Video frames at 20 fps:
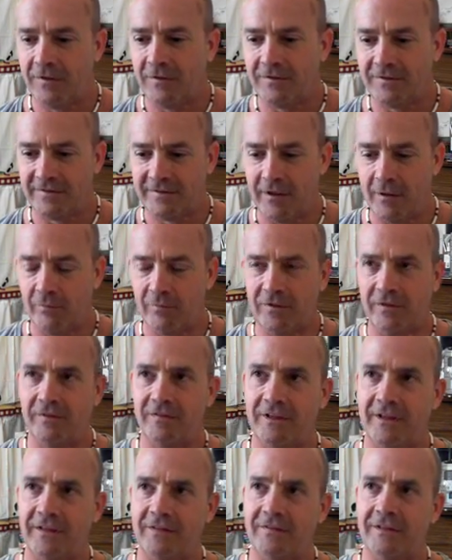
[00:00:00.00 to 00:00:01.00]

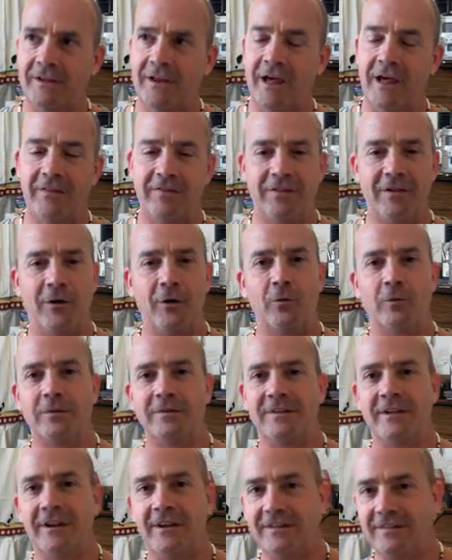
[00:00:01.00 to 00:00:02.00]
something that I thought
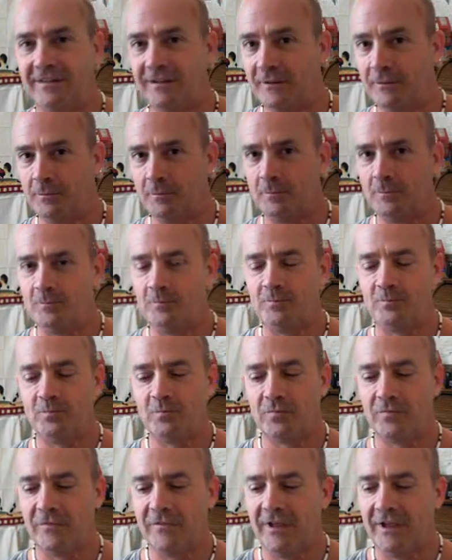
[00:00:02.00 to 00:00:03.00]
was innocent,
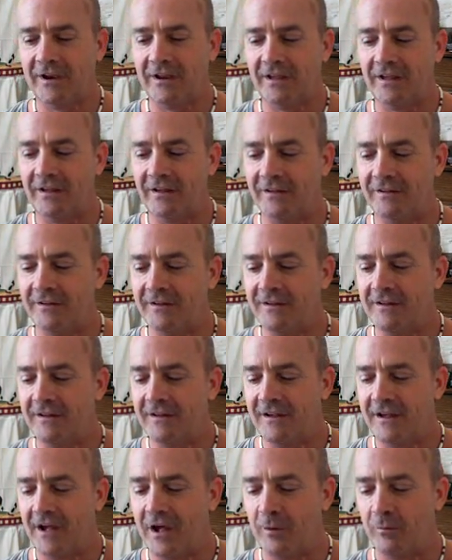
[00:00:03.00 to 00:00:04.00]
that
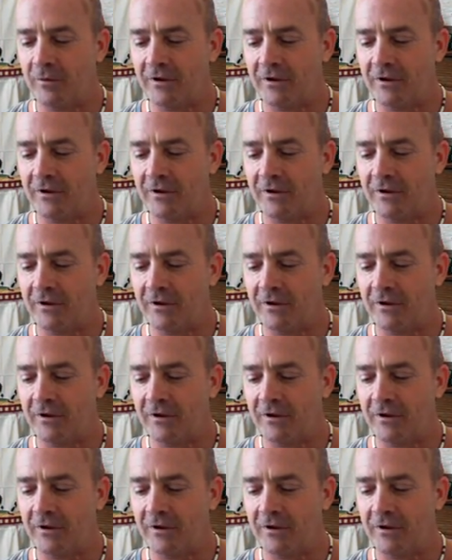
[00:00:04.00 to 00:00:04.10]
I